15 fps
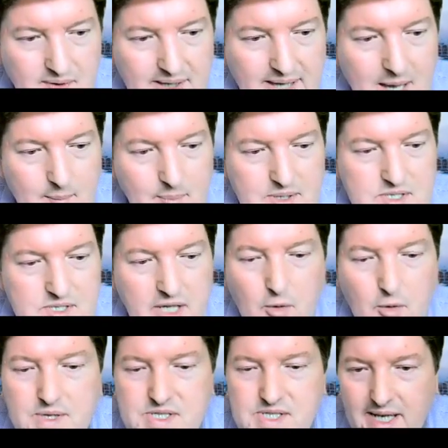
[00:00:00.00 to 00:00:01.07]
of thing happens. I don't
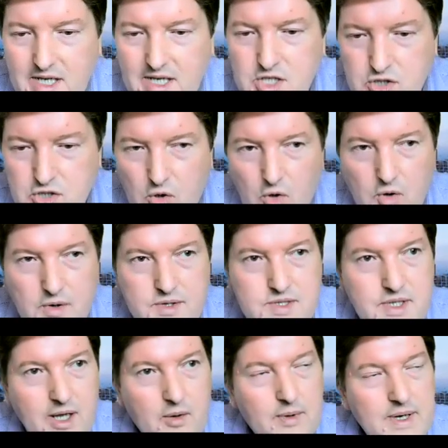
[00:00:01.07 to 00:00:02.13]
want to see any shorts. I
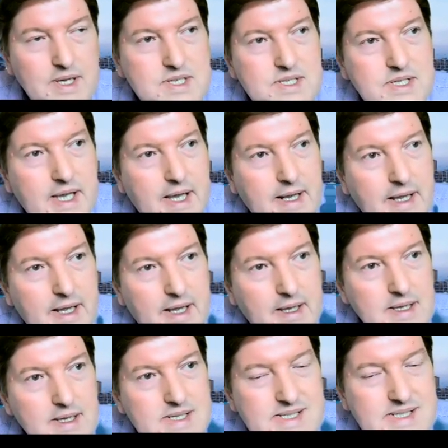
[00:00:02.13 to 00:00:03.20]
don't want to see any
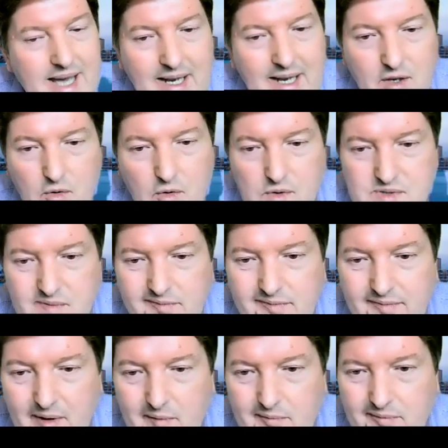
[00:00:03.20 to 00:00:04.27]
sandals and
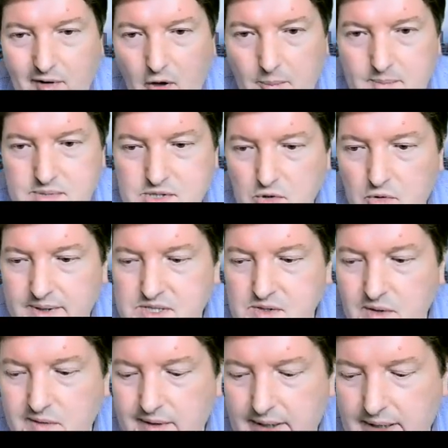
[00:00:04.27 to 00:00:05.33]
flip flops and all this
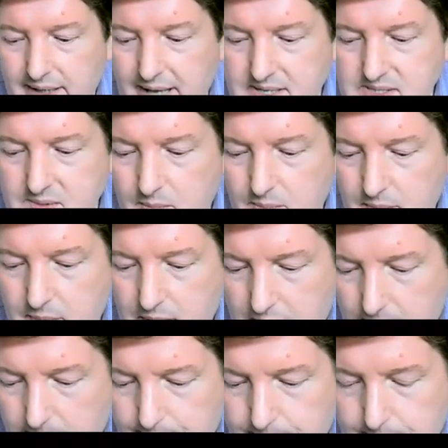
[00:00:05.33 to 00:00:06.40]
sort of thing. Get some
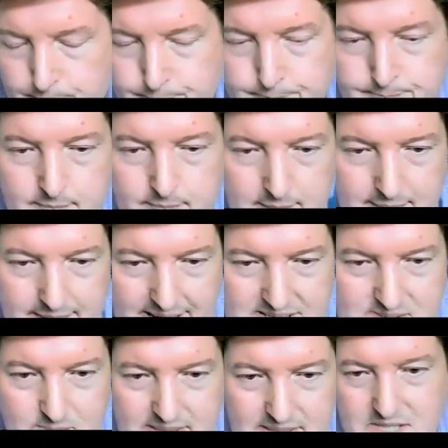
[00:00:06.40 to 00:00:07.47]

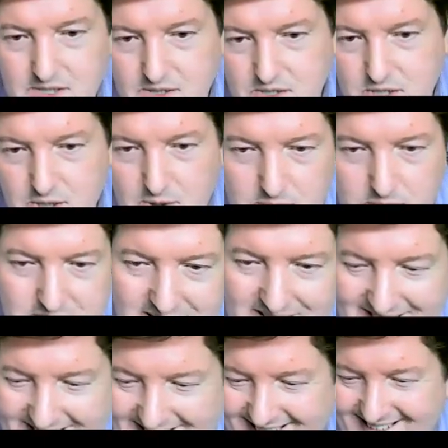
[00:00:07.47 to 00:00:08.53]
decent shoes.
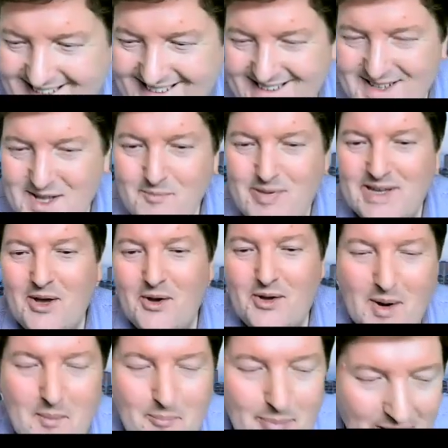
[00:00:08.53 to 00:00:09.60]
Don't
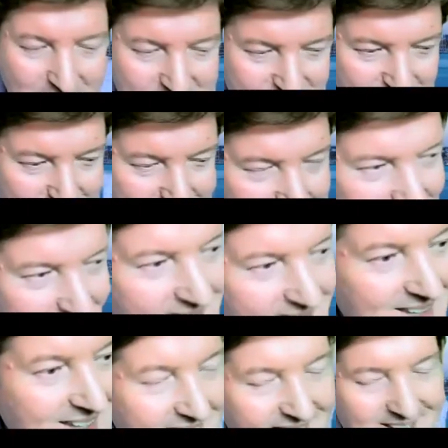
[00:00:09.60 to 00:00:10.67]
go and buy shoes, but
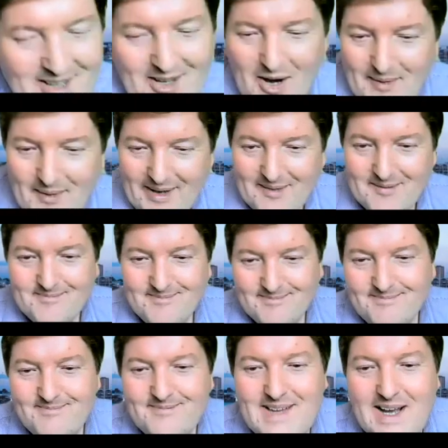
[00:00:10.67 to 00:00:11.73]
you know what I mean.
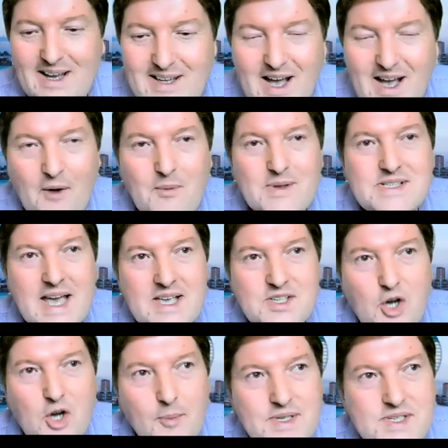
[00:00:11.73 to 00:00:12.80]
I would say it's
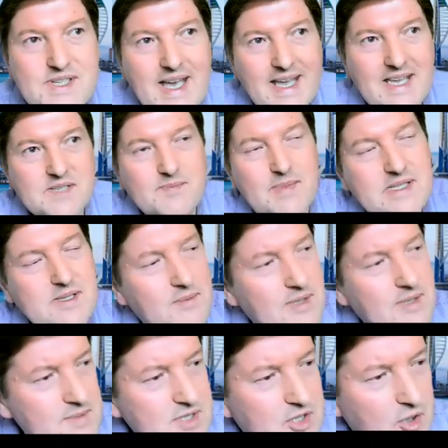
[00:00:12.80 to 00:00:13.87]
common sense, but
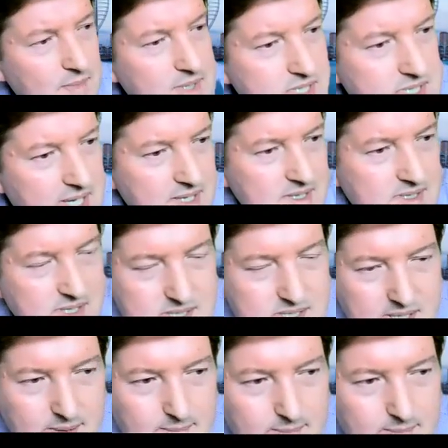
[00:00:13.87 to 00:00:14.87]
sometimes common sense is